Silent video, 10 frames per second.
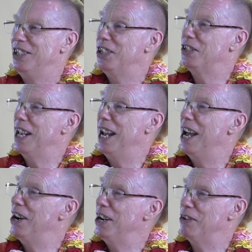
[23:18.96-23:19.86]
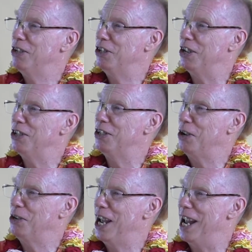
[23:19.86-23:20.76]
Just say Hare Krishna, it's
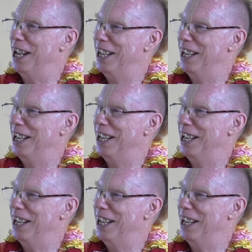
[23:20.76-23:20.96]
okay.